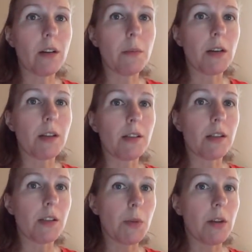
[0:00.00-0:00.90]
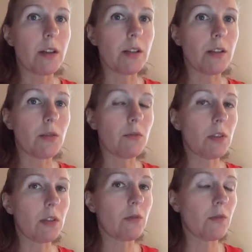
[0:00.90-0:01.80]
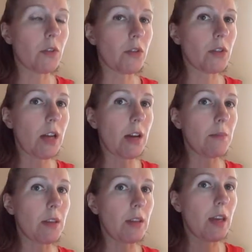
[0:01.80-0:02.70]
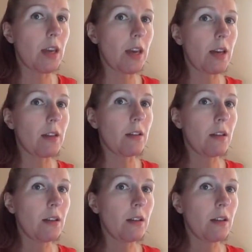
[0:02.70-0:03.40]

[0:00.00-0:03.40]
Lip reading: Americans experienced really the first time that they had